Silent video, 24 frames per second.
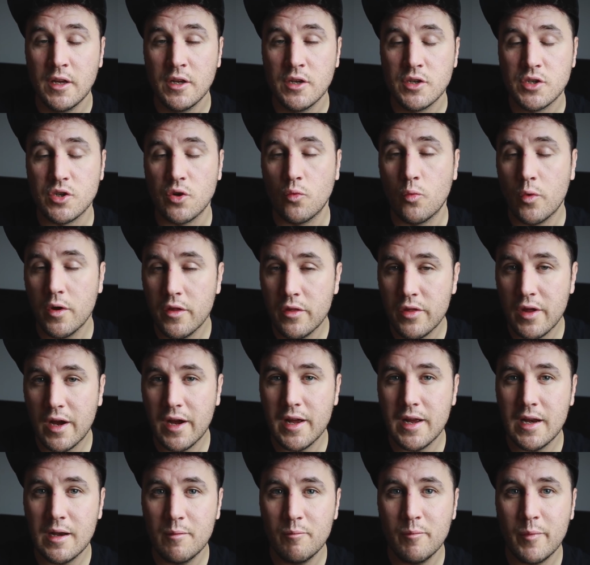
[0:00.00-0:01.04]
So with
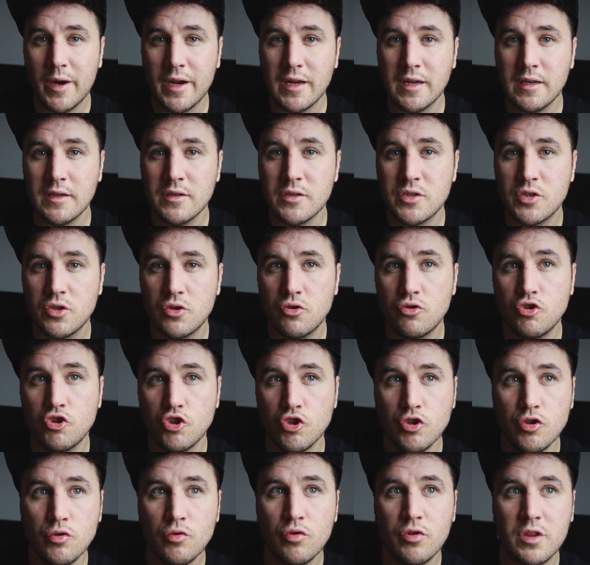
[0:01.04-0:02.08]
that in mind, do
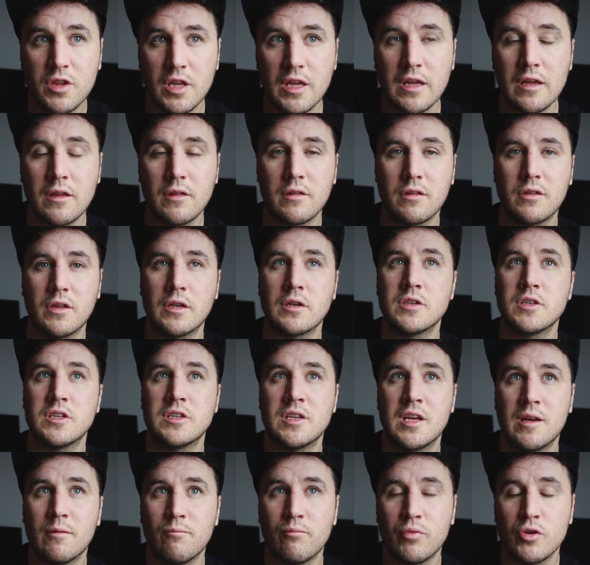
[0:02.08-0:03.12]
you think that the
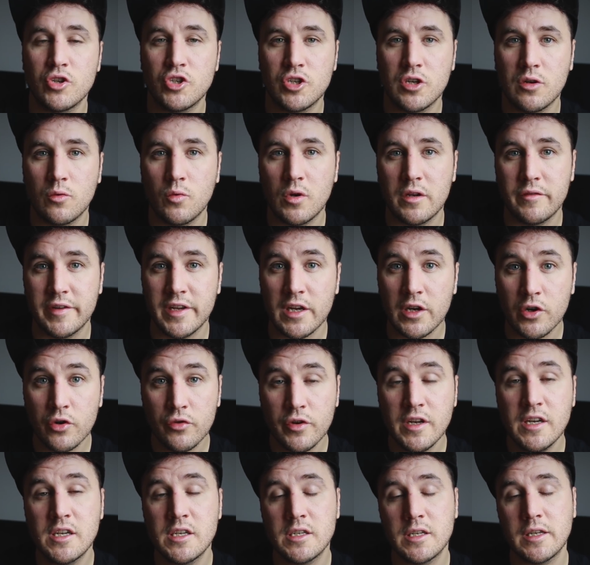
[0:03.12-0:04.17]
temperature would have
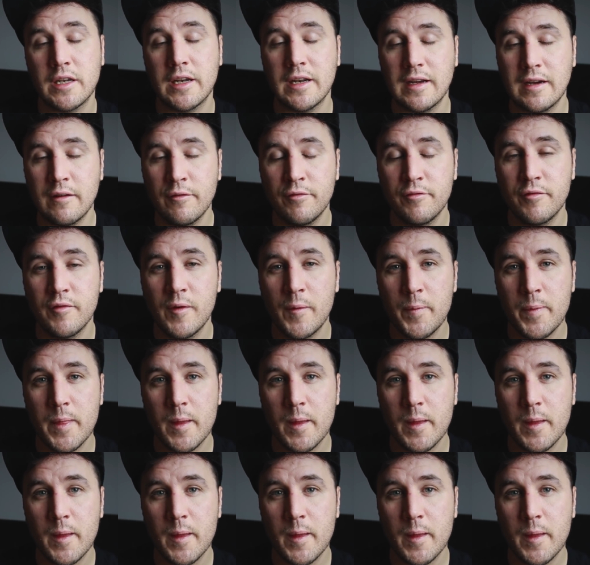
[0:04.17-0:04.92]
increased enough